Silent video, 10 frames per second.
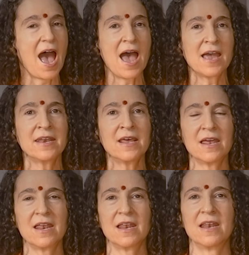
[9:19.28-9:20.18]

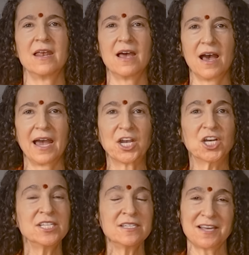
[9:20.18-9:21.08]
And I
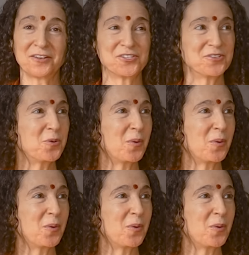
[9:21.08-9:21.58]
couldn't touch the